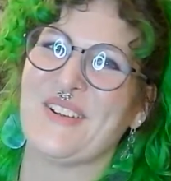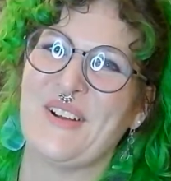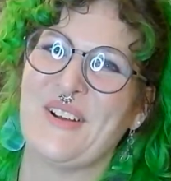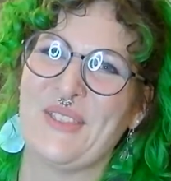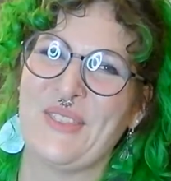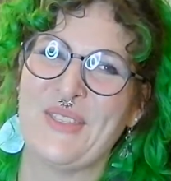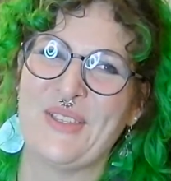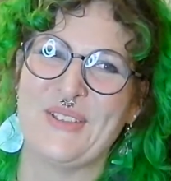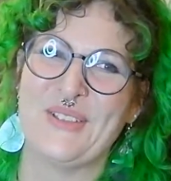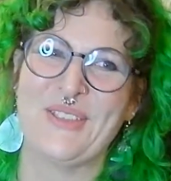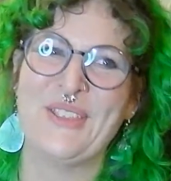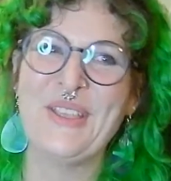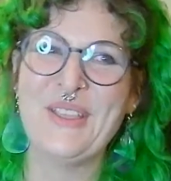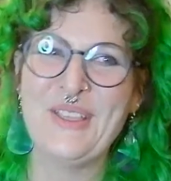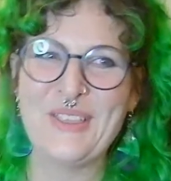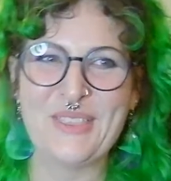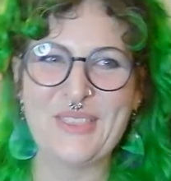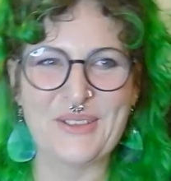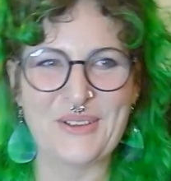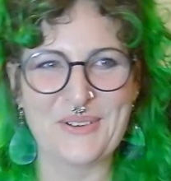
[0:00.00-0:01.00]
all
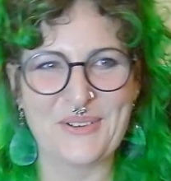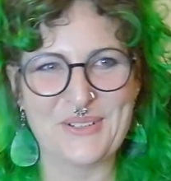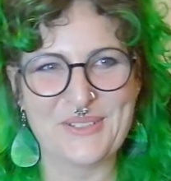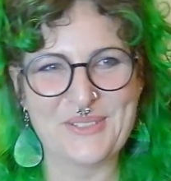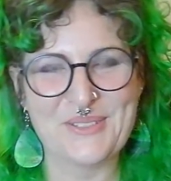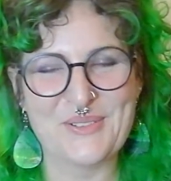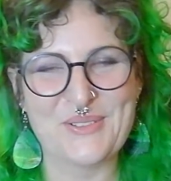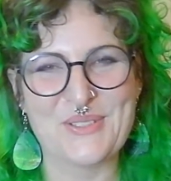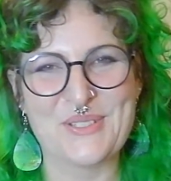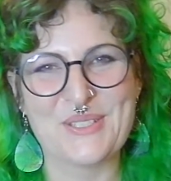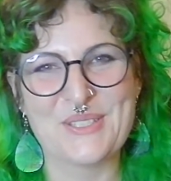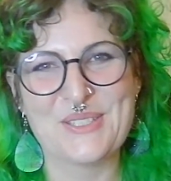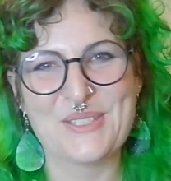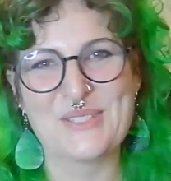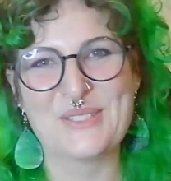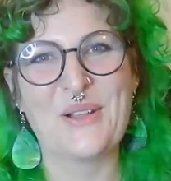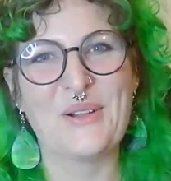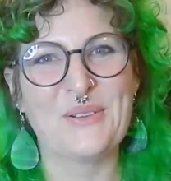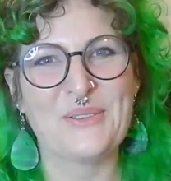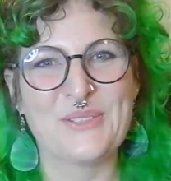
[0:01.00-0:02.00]
the crystals and
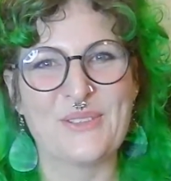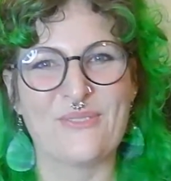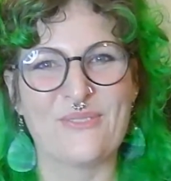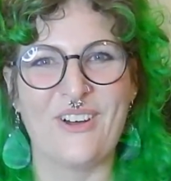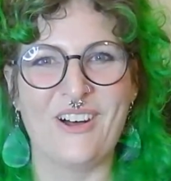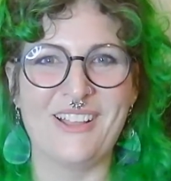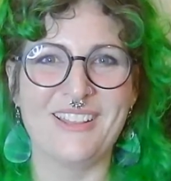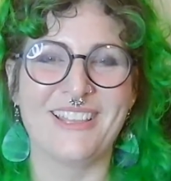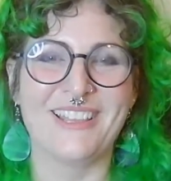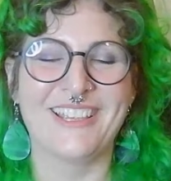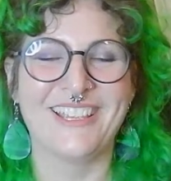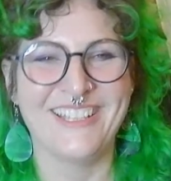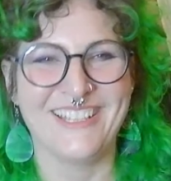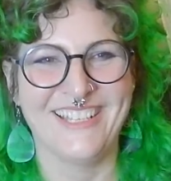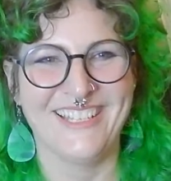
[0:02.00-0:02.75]
stones falling.